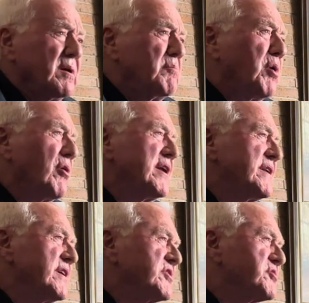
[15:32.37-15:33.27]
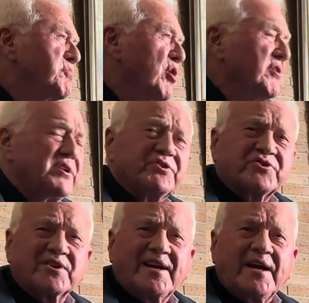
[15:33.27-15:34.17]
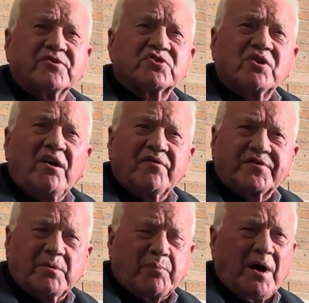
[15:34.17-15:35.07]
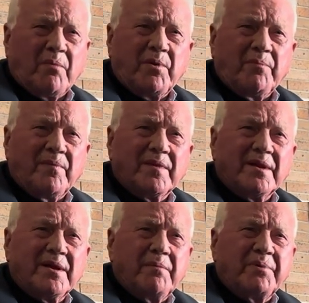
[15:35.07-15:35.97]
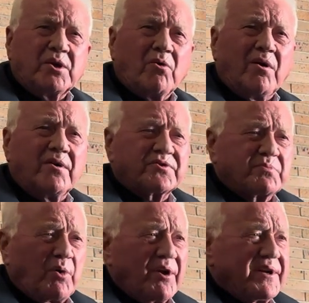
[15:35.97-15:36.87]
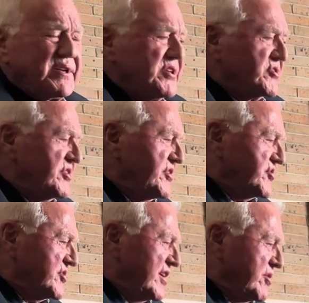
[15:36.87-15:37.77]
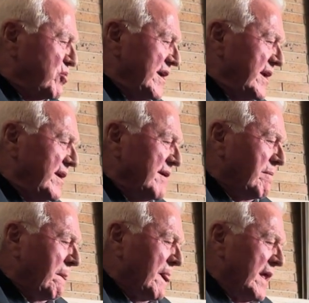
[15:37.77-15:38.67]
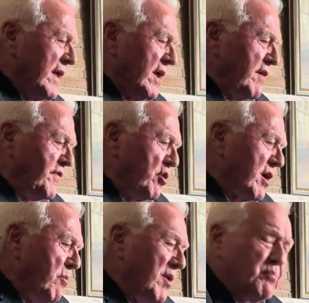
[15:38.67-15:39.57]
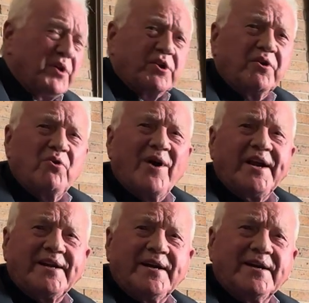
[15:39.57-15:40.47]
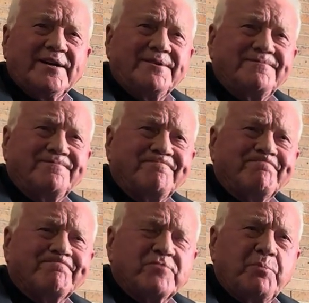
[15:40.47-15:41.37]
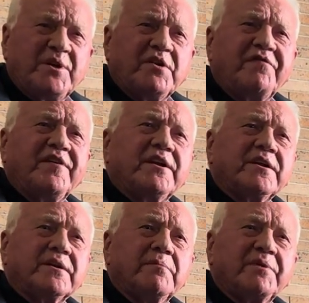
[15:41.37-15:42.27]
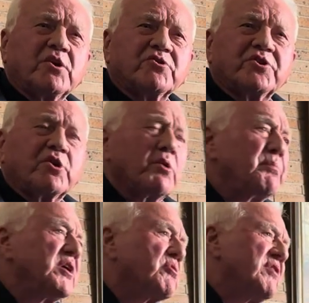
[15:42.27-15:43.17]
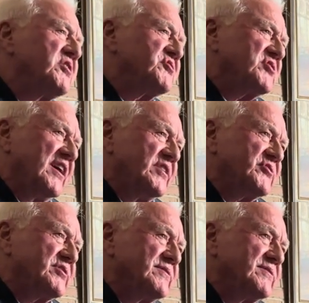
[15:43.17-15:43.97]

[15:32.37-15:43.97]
Politicians can't solve the problem because politics is that way. If you come up with a new idea, you'll be defeated because you could be criticized.